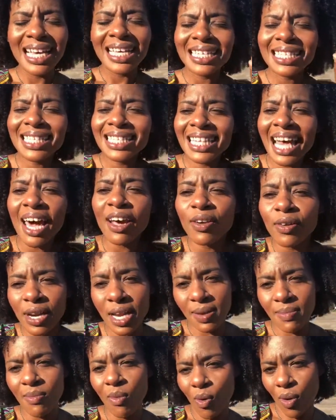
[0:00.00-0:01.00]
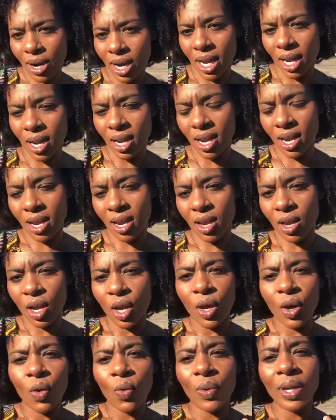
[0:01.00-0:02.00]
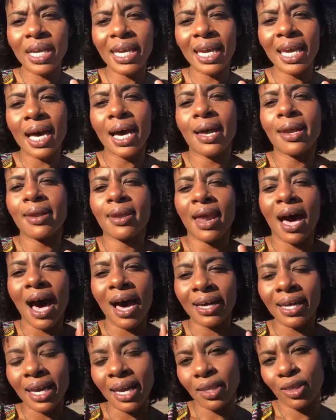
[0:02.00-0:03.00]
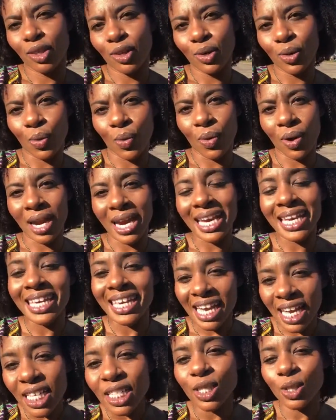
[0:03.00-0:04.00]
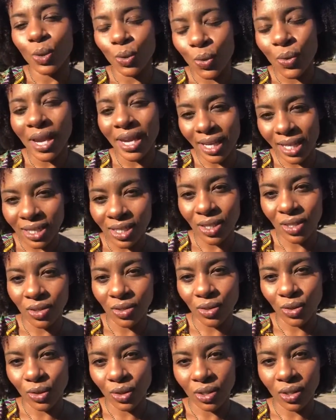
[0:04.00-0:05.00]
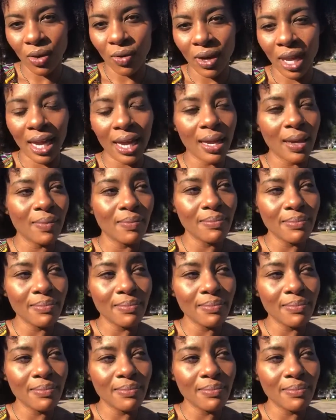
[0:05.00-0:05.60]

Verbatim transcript: Saturday morning, we get a knock at the door and guess who answers, okay?